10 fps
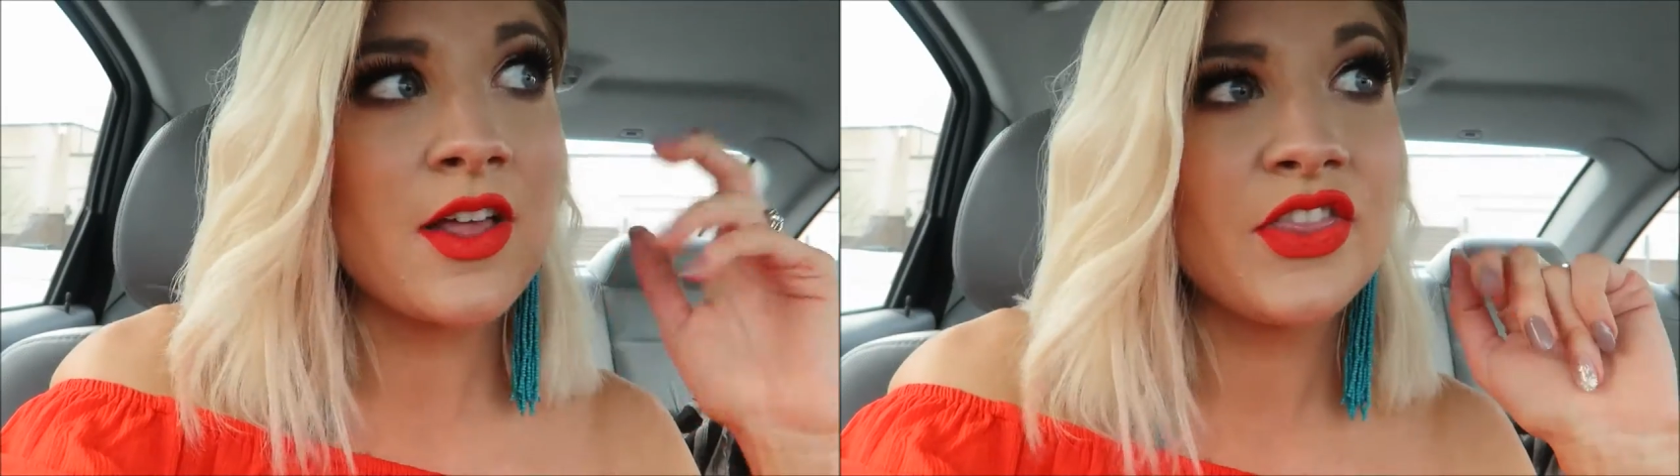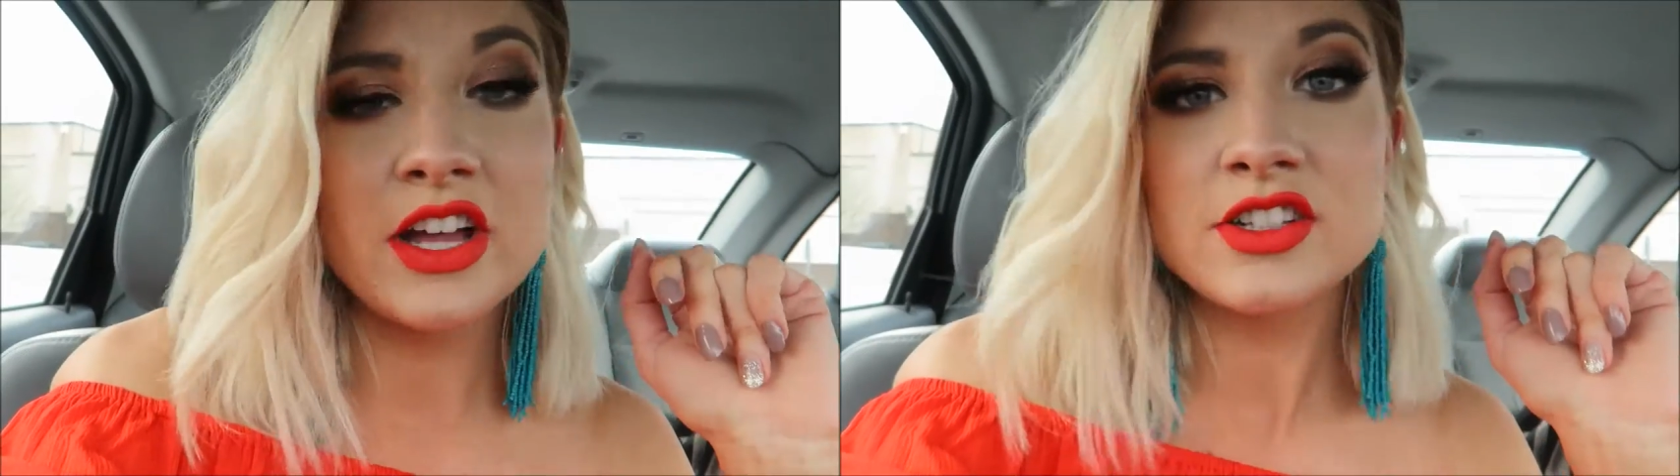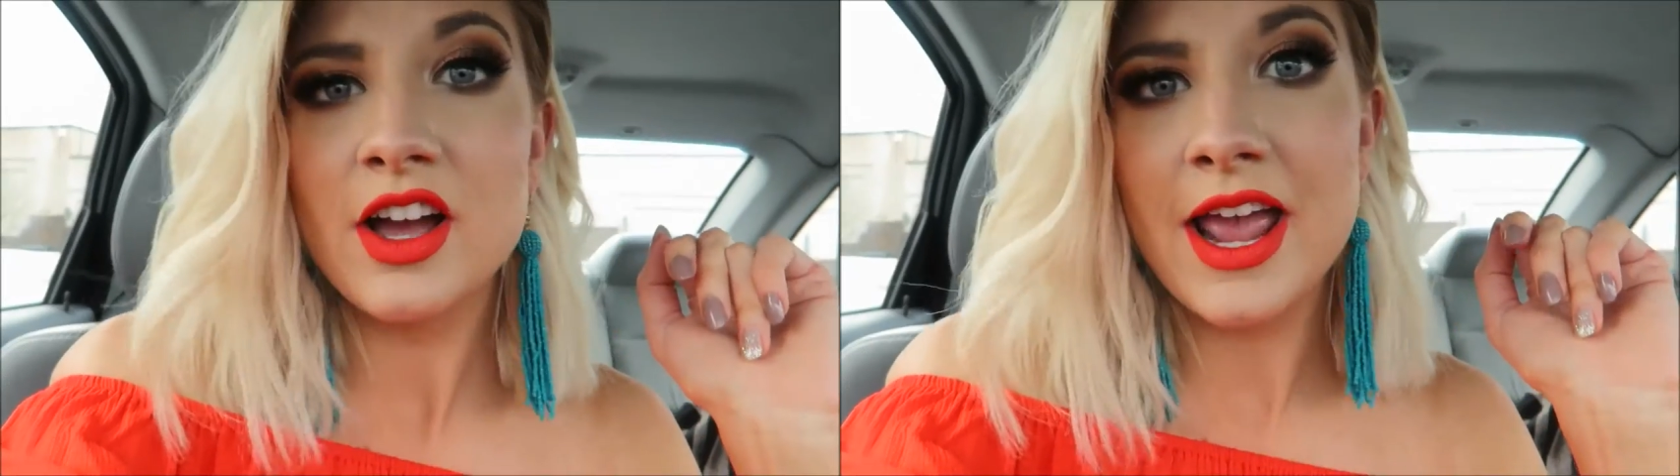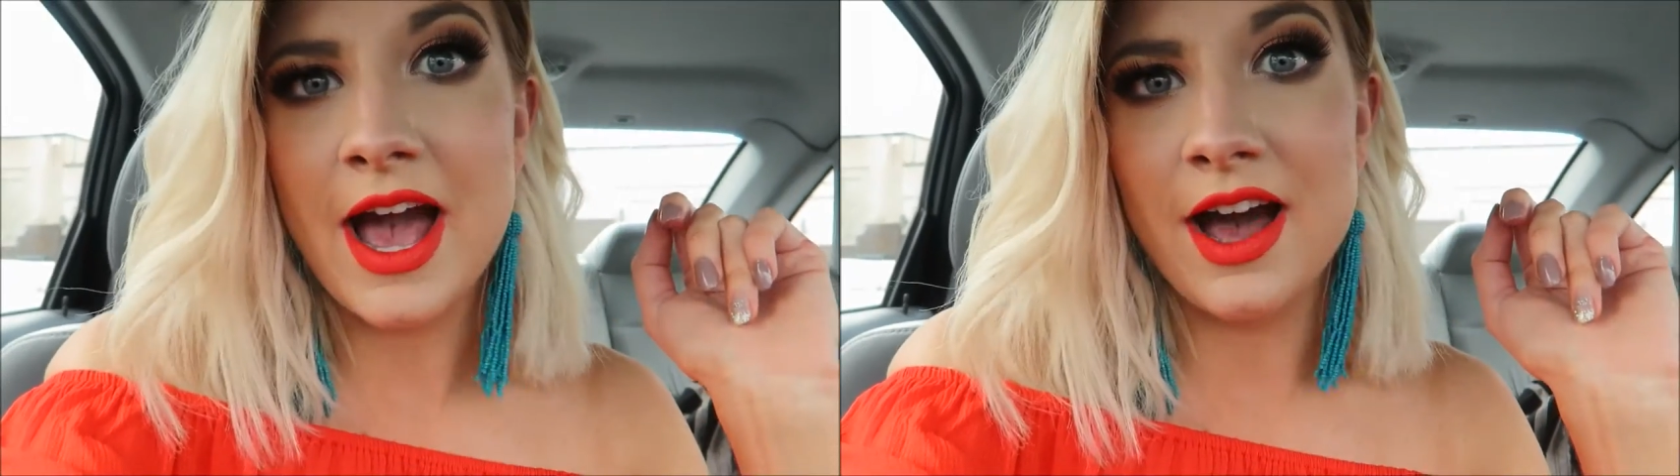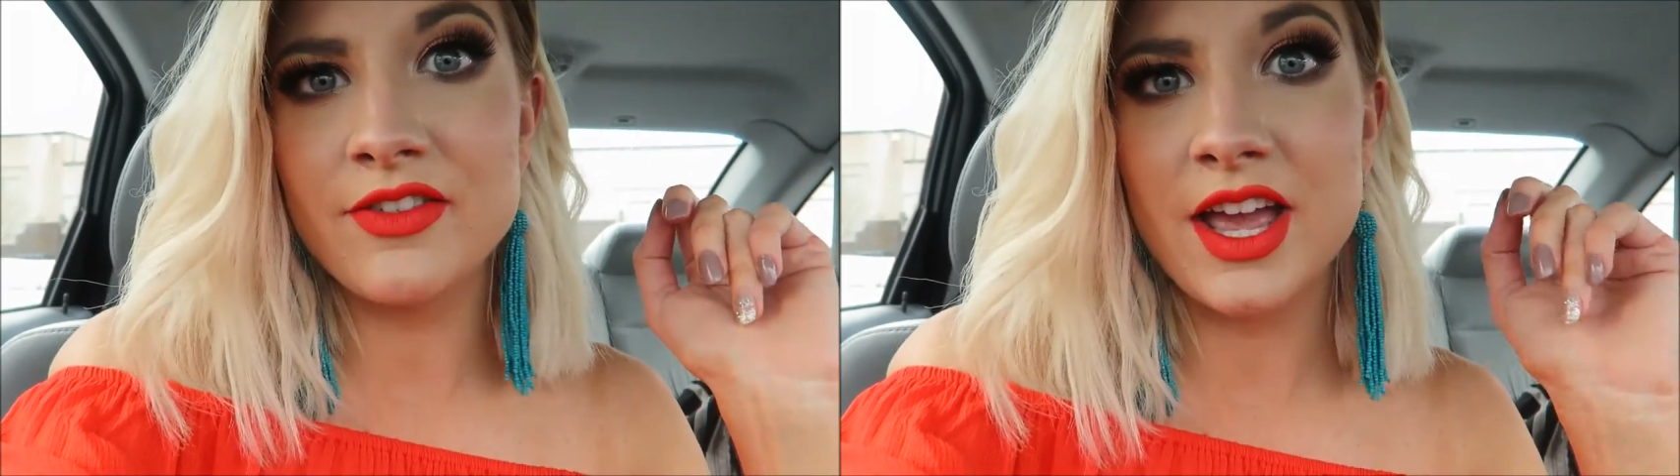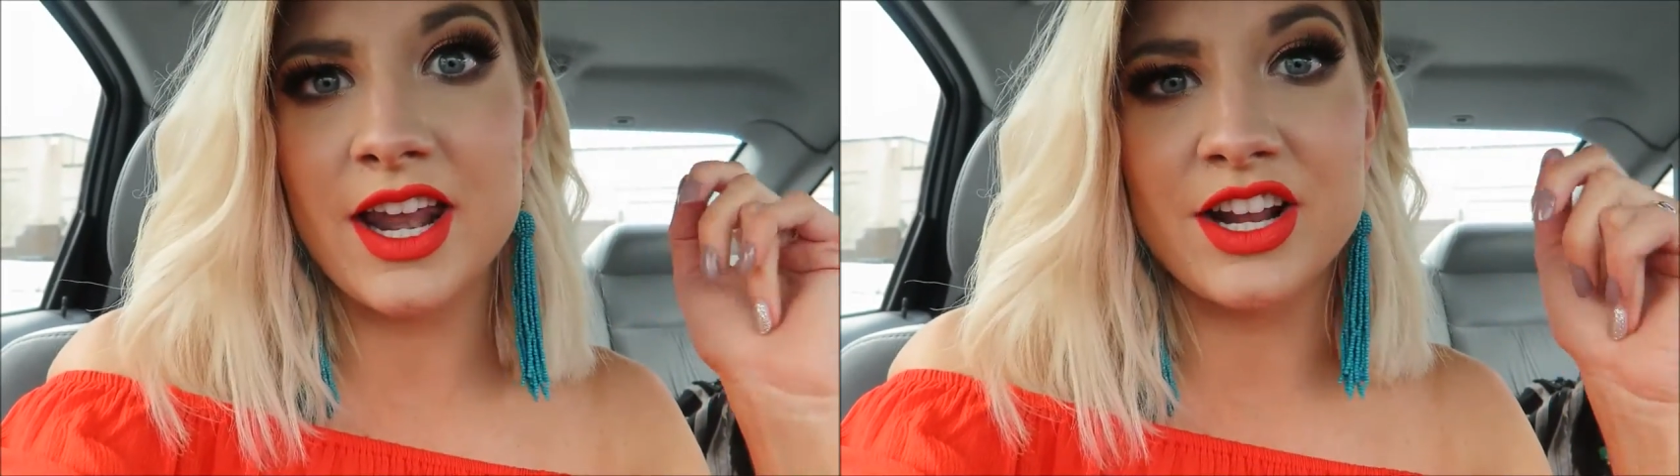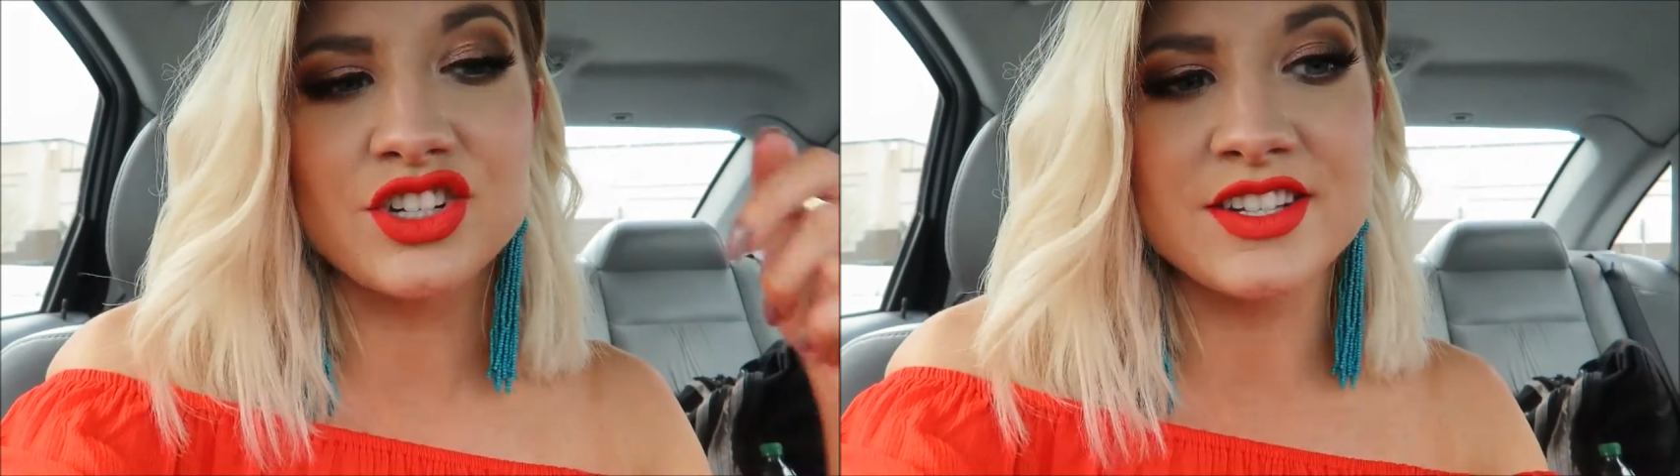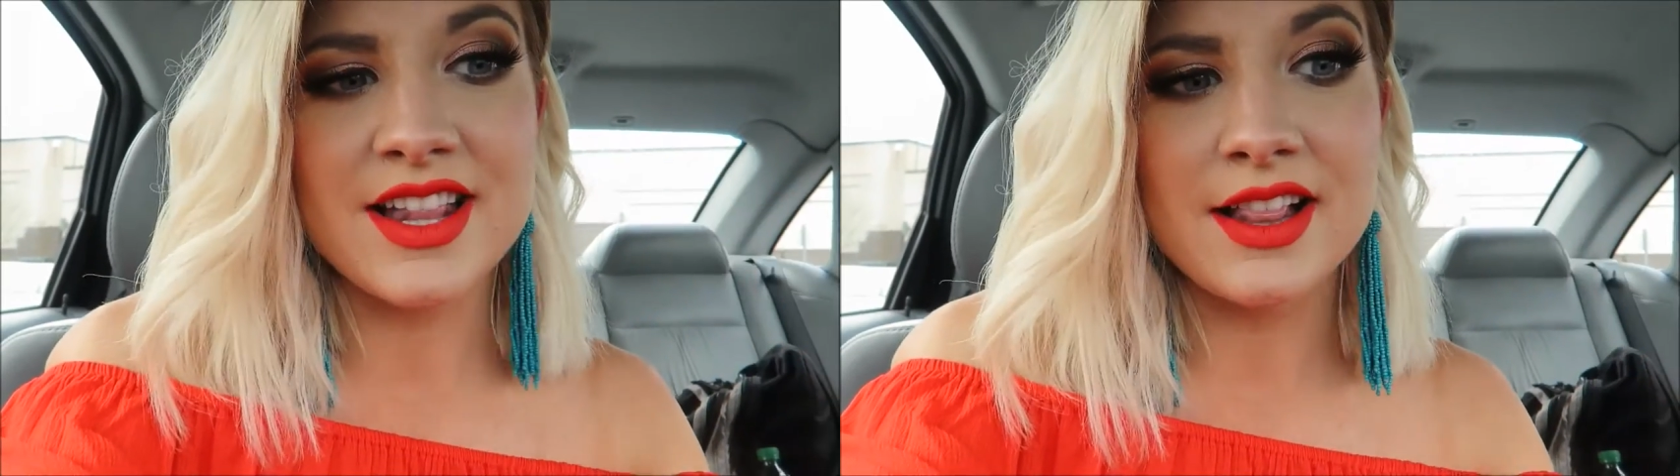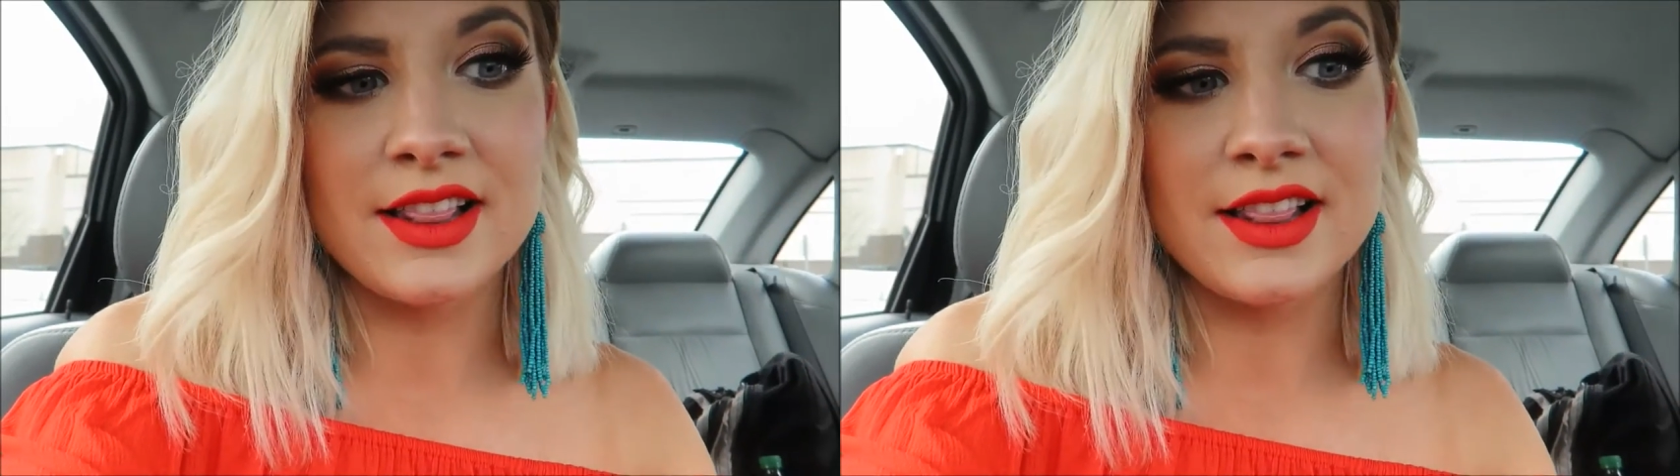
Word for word: That's all I have, and I just